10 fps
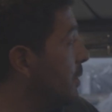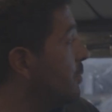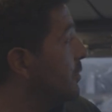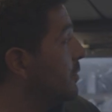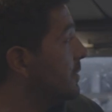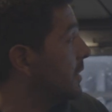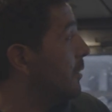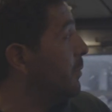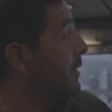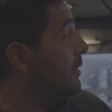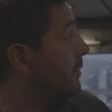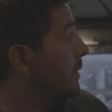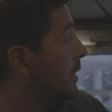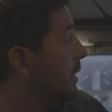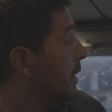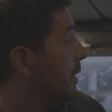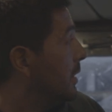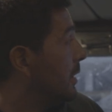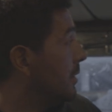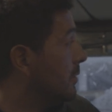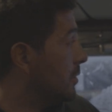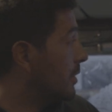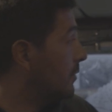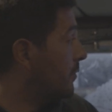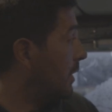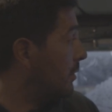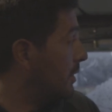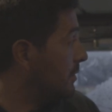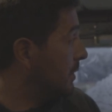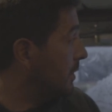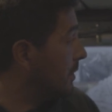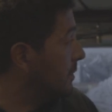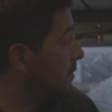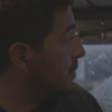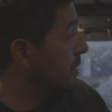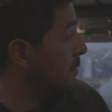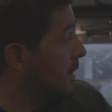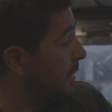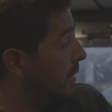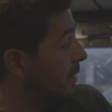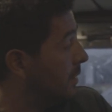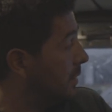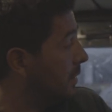people who is helping. And you can follow us in social media.